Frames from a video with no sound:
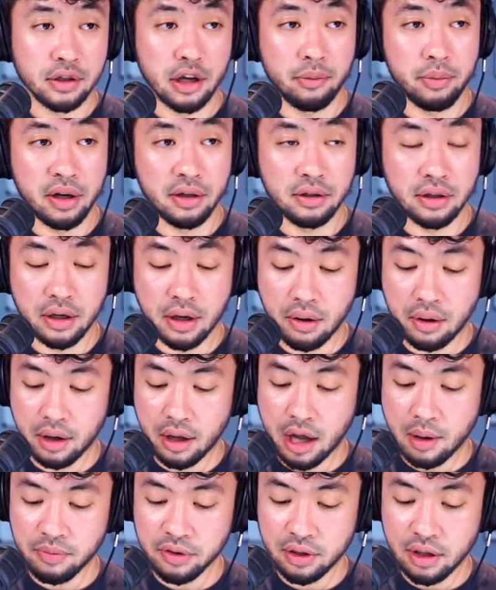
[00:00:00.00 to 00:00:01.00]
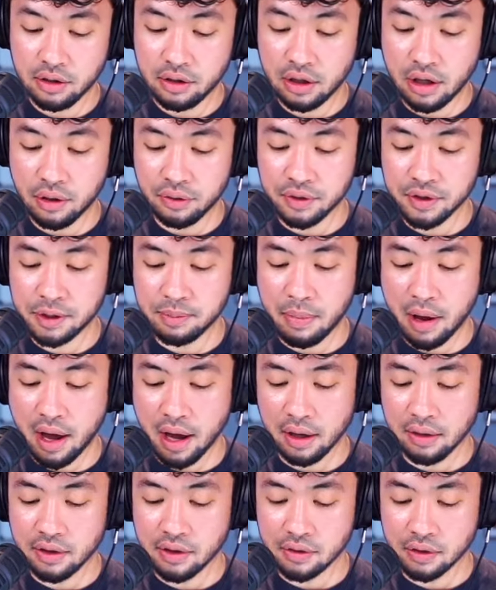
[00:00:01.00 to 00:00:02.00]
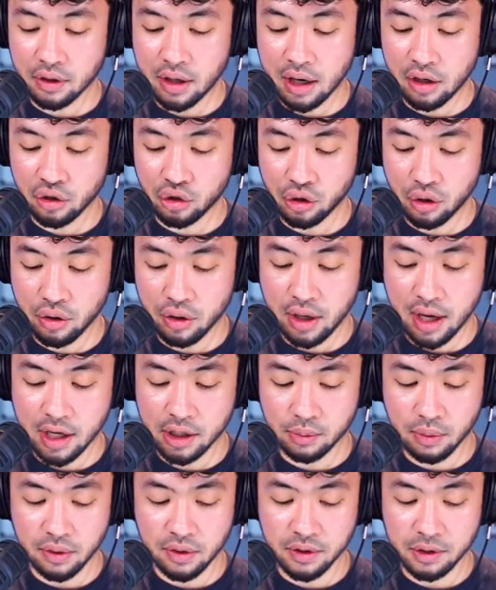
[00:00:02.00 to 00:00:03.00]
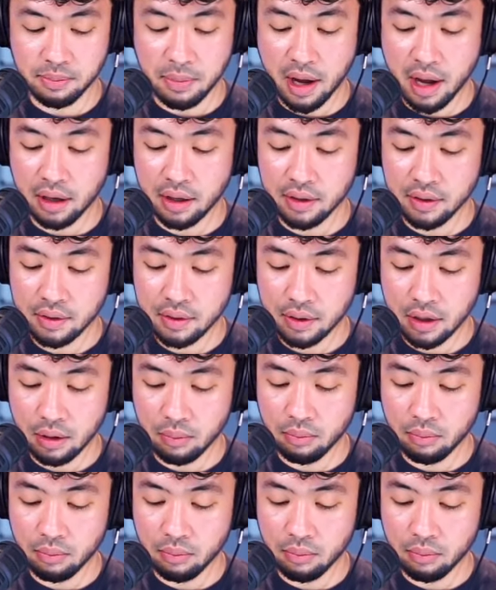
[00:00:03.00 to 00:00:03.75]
So I'm just going to denote the spine just to kind of show you guys where the spine is.